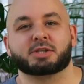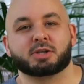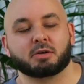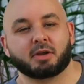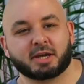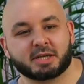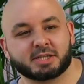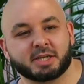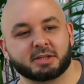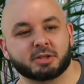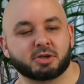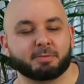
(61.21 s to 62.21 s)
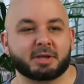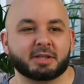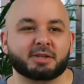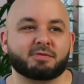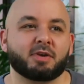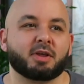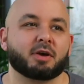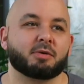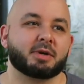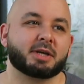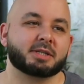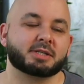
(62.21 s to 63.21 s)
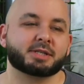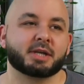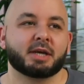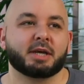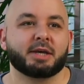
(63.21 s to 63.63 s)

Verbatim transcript: So like I said, the topic of this video is